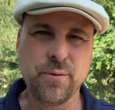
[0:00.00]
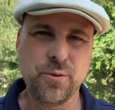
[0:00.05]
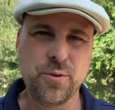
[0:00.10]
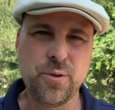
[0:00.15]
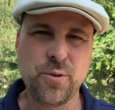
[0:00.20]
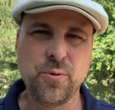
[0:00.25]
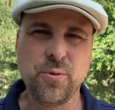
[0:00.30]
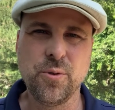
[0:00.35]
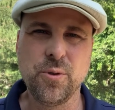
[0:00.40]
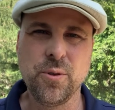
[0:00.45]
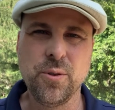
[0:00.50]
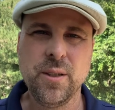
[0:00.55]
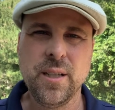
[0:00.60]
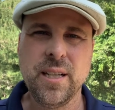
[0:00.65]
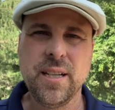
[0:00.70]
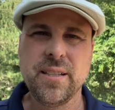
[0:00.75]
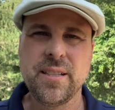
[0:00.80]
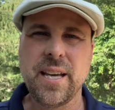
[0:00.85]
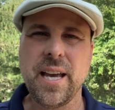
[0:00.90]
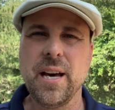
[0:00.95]
tool
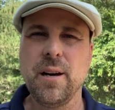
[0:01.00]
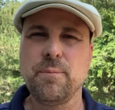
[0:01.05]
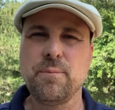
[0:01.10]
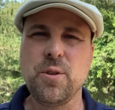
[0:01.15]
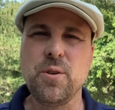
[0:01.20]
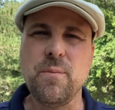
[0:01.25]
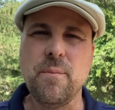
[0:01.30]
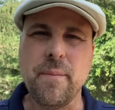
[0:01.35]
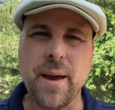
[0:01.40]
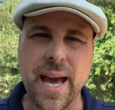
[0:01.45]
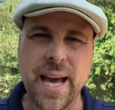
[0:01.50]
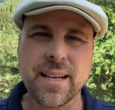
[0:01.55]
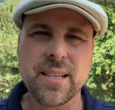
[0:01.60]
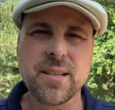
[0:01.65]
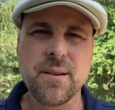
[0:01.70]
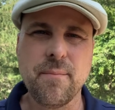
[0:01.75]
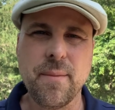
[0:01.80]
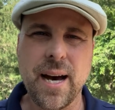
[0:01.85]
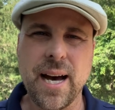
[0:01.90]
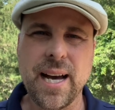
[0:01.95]
to help you
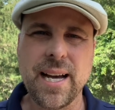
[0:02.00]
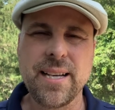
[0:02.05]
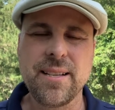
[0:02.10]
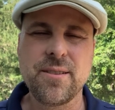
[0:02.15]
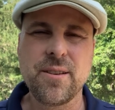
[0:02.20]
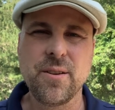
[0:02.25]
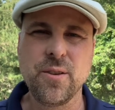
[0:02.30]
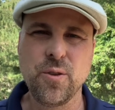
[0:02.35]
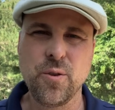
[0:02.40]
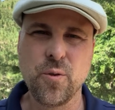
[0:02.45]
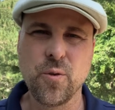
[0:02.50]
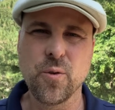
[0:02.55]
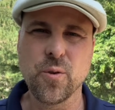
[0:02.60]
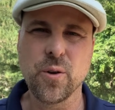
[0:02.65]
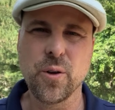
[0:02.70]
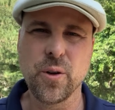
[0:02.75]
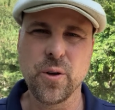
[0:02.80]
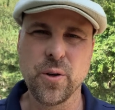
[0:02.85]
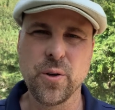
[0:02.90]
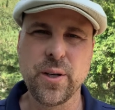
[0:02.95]
maximize your
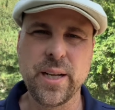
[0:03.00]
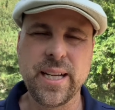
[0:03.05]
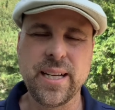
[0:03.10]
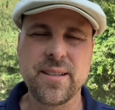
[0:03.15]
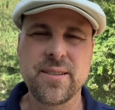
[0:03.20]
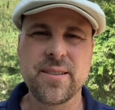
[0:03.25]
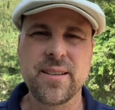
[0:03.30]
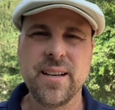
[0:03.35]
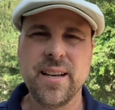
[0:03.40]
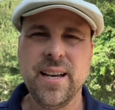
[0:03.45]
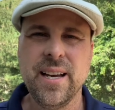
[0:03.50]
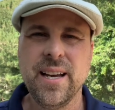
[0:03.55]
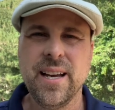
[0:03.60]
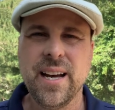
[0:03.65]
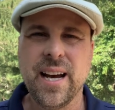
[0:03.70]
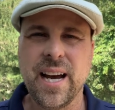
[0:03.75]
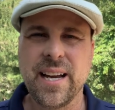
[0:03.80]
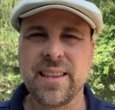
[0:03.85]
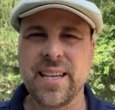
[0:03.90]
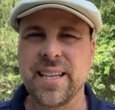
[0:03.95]
earnings.
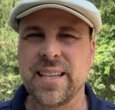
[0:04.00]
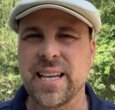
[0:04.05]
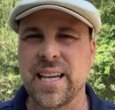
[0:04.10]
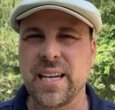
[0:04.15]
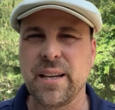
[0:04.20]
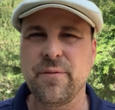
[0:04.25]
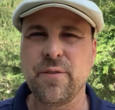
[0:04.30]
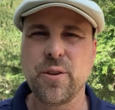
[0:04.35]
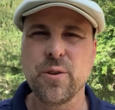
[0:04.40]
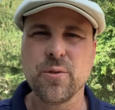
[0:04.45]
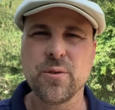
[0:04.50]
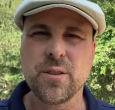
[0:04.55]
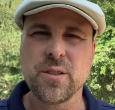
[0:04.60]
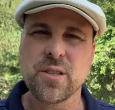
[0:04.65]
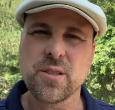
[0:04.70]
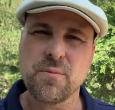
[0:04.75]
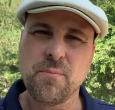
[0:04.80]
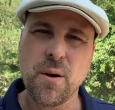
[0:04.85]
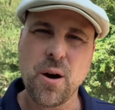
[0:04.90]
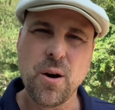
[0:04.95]
I think that if you're in a
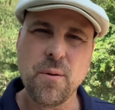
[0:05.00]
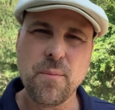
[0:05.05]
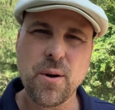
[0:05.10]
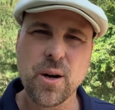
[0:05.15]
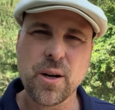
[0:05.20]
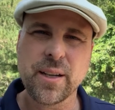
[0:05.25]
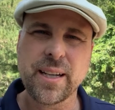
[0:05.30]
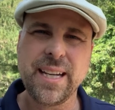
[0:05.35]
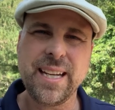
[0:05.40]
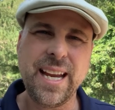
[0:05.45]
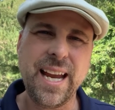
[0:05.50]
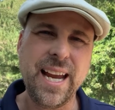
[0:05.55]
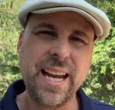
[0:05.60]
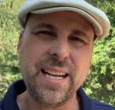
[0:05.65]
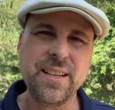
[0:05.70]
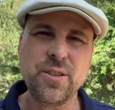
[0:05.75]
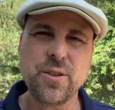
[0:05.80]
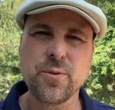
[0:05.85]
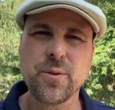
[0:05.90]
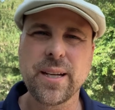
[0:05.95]
small market
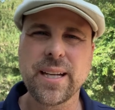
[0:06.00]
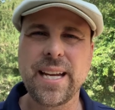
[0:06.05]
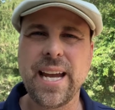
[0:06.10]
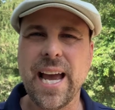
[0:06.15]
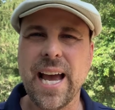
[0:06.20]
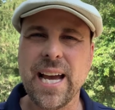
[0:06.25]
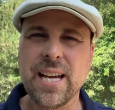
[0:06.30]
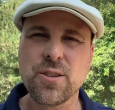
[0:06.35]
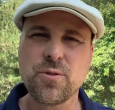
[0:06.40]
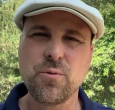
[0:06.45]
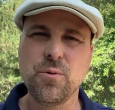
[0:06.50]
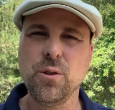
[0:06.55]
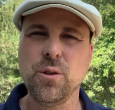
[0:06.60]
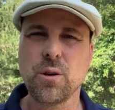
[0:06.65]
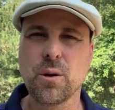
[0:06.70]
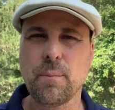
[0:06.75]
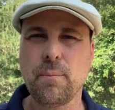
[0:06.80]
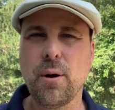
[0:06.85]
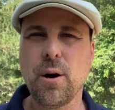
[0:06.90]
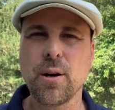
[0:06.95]
and you're a casual
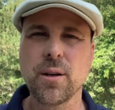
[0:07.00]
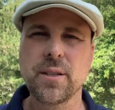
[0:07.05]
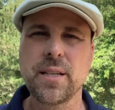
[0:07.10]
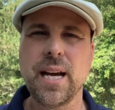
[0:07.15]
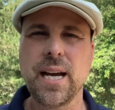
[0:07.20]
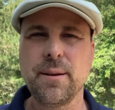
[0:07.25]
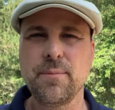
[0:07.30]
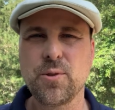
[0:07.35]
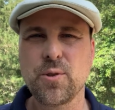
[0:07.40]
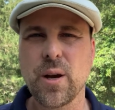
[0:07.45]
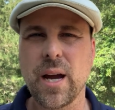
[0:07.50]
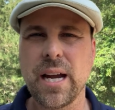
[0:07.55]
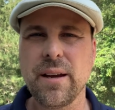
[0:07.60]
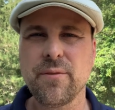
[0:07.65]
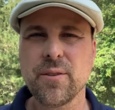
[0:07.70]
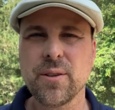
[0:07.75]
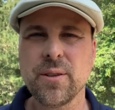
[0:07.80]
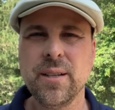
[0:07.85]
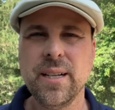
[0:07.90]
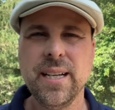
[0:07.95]
or part-time
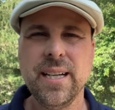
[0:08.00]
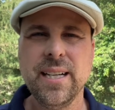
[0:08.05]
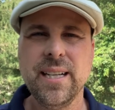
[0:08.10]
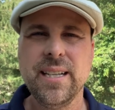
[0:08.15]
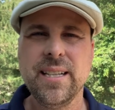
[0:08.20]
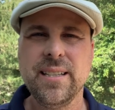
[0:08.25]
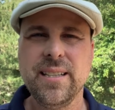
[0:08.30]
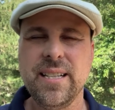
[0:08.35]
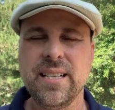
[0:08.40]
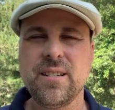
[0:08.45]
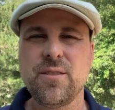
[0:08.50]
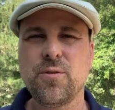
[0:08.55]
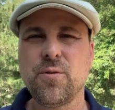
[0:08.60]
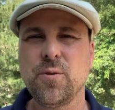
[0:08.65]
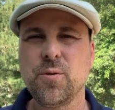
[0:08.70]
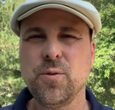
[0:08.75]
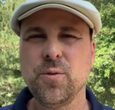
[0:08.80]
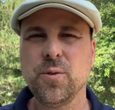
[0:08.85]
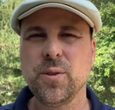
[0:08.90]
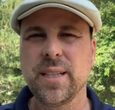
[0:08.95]
driver, this
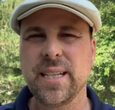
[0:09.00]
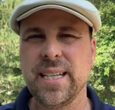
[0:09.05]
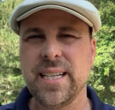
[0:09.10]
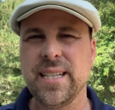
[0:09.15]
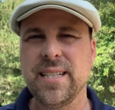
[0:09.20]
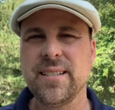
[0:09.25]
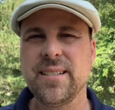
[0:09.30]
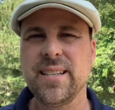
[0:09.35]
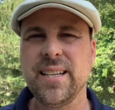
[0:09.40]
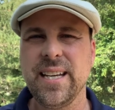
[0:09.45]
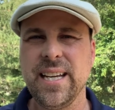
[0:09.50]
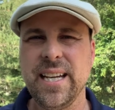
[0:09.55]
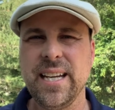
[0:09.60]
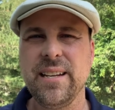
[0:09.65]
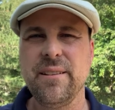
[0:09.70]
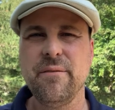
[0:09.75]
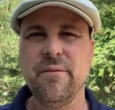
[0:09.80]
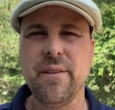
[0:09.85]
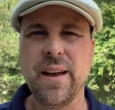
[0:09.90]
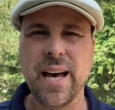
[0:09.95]
tool is
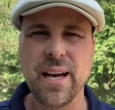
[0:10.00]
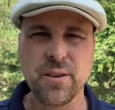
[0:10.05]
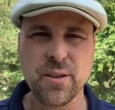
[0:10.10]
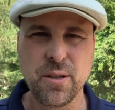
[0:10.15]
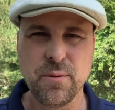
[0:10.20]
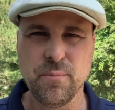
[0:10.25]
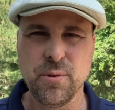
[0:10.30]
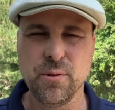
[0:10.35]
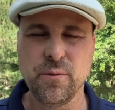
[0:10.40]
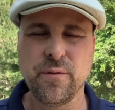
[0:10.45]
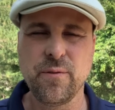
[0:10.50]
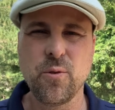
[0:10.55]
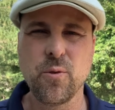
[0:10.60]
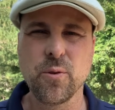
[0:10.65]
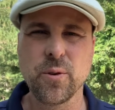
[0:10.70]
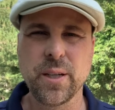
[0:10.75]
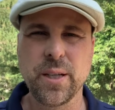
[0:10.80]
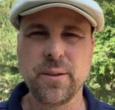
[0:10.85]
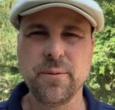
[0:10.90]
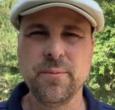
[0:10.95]
invaluable
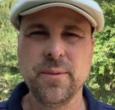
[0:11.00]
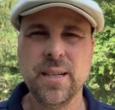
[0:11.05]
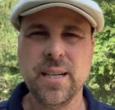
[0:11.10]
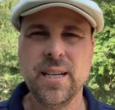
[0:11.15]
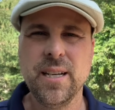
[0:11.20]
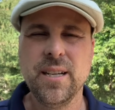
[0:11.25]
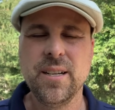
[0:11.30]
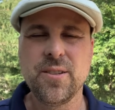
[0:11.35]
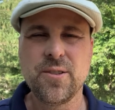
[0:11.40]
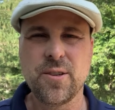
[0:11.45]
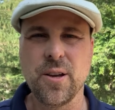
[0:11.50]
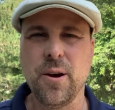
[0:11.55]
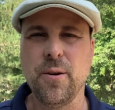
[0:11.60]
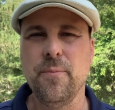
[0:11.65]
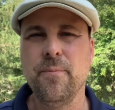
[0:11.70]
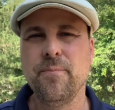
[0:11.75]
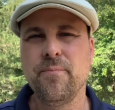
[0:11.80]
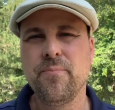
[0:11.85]
for you. So,